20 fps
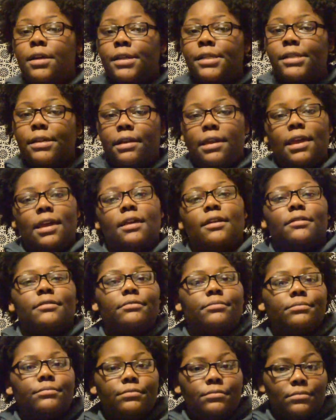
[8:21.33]
So yeah.
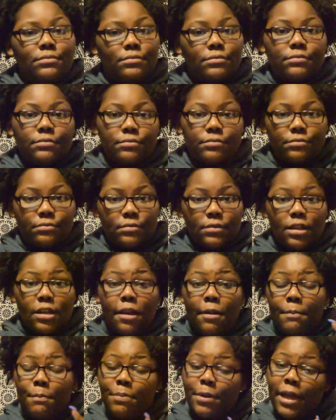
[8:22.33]

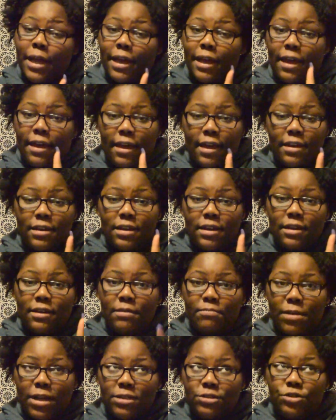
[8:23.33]
But I
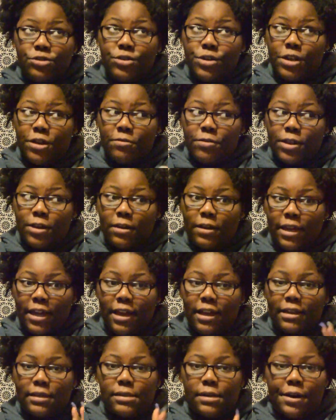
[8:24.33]
ended my junior year with all
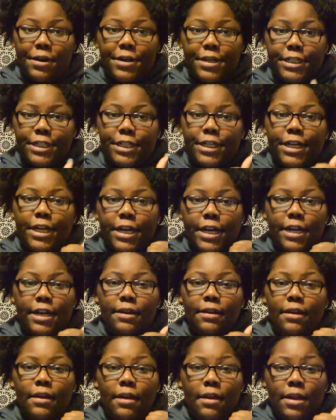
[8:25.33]
A's. Hardest year.
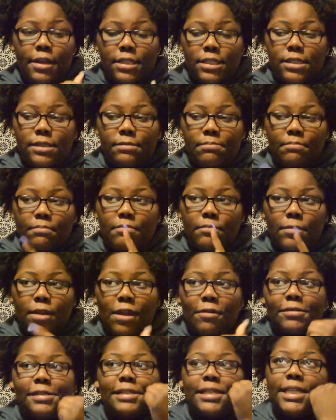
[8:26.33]

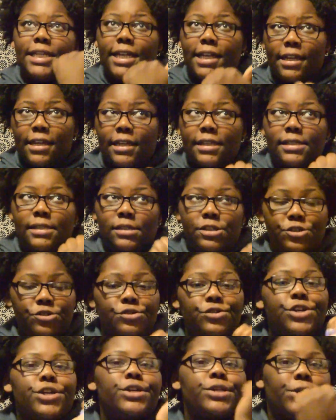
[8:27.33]
It's
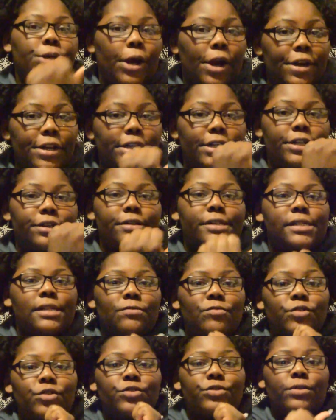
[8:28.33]
junior year is your hardest year because
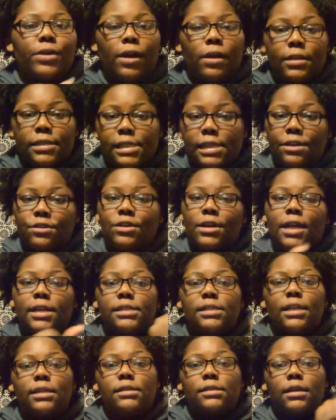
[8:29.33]
that's when you're doing all the
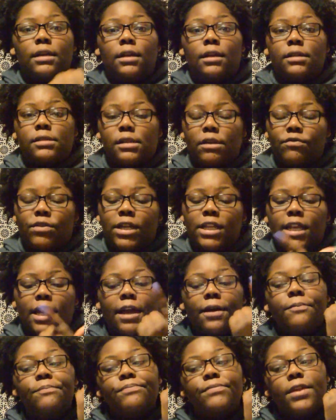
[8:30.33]
standardized testing, stuff like
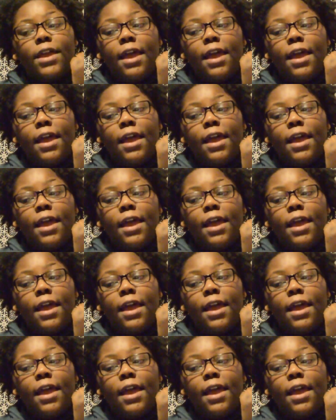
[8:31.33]
that.